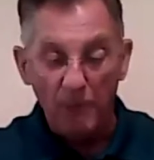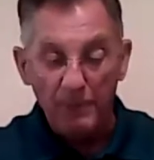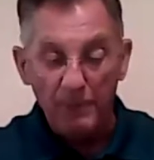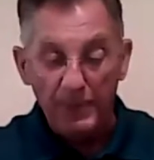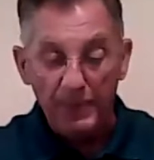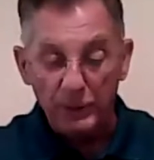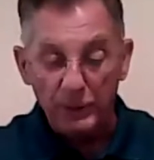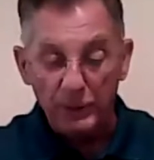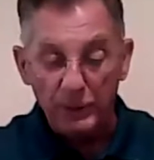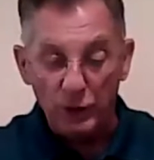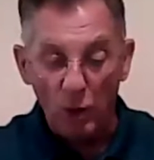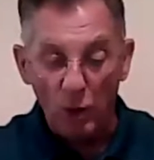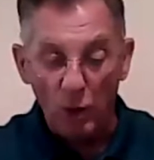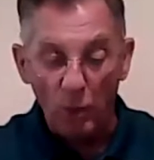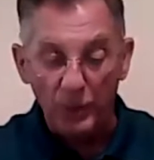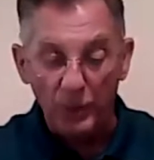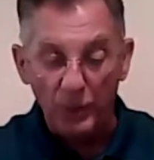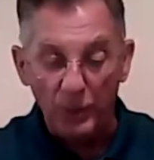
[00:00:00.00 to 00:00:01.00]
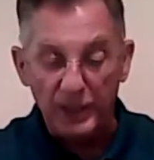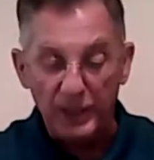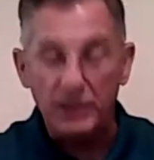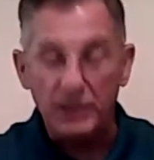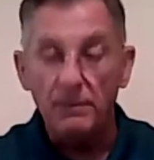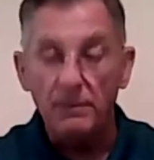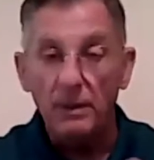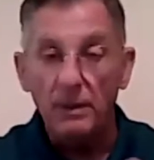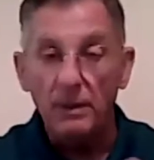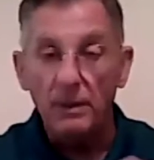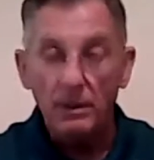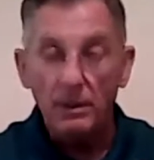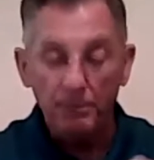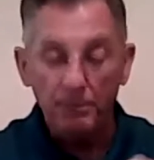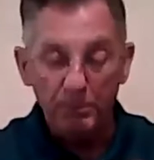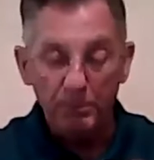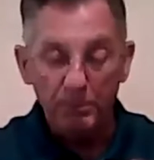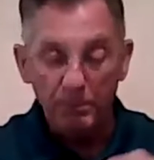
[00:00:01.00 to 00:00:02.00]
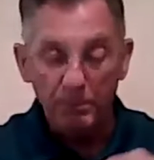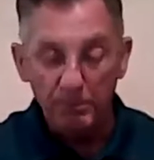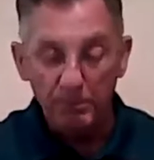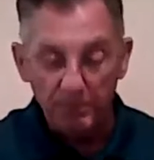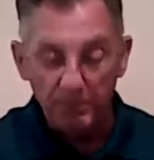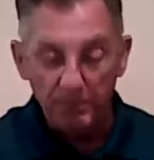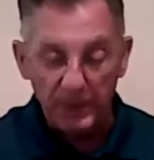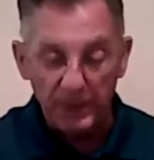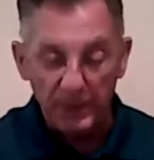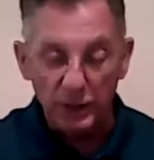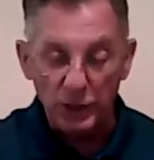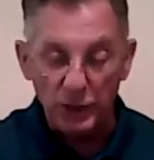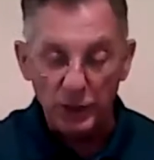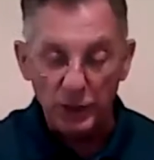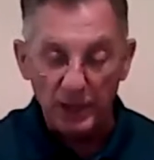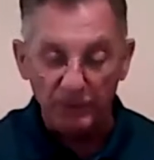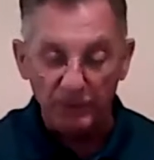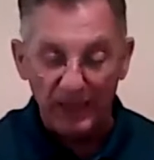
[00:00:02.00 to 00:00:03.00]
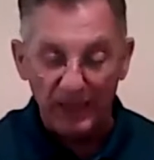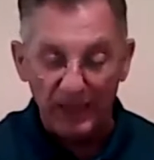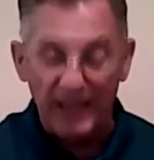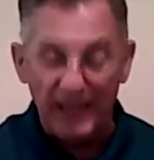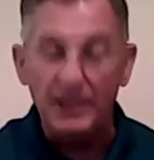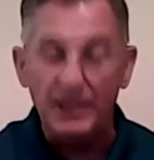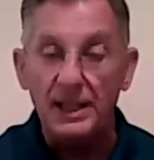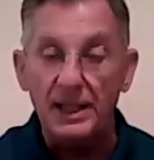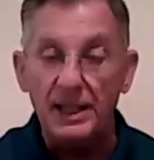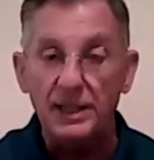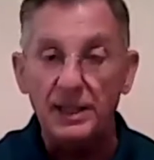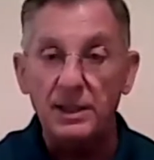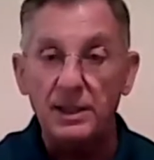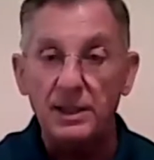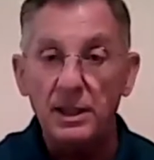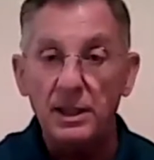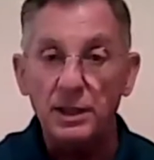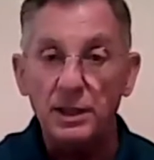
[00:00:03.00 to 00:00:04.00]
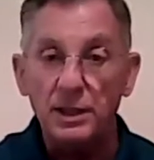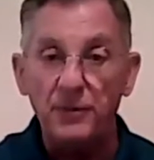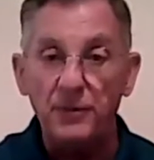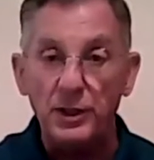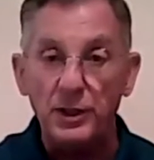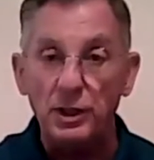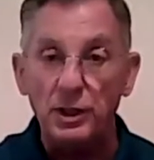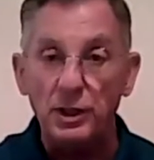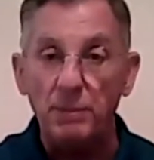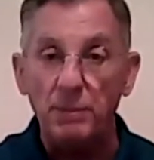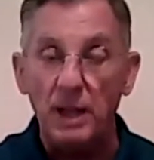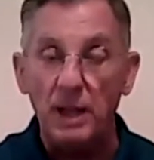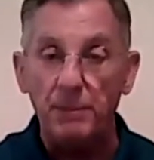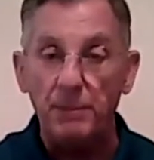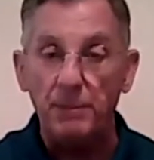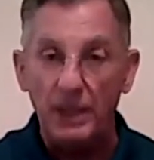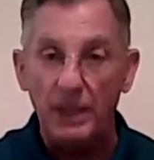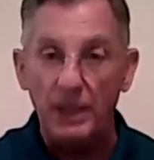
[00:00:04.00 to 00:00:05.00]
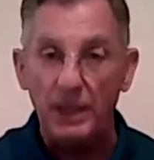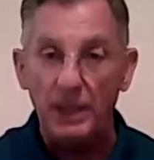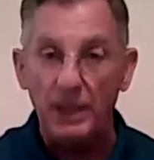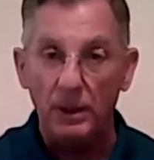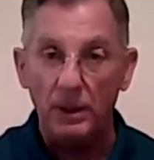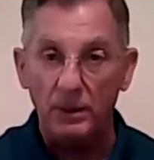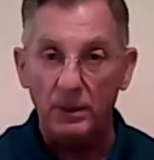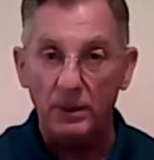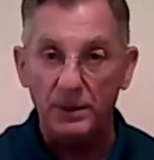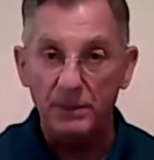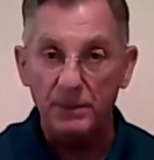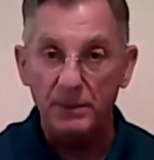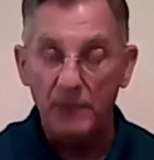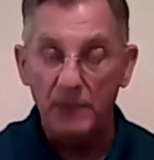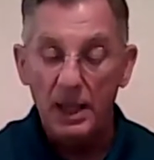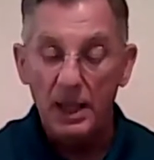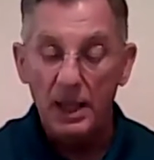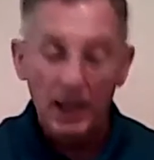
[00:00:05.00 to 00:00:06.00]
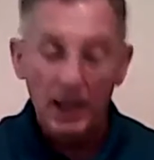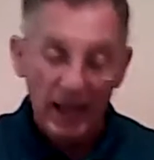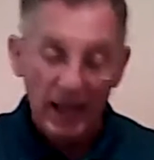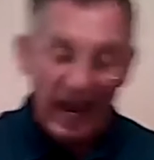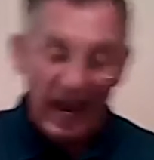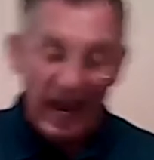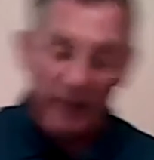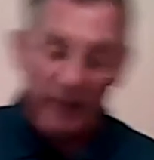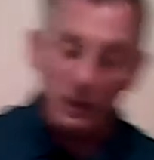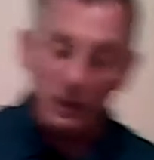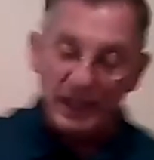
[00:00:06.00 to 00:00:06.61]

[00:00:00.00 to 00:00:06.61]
So this thin sheet of lead is sufficient to block beta particles. Actually,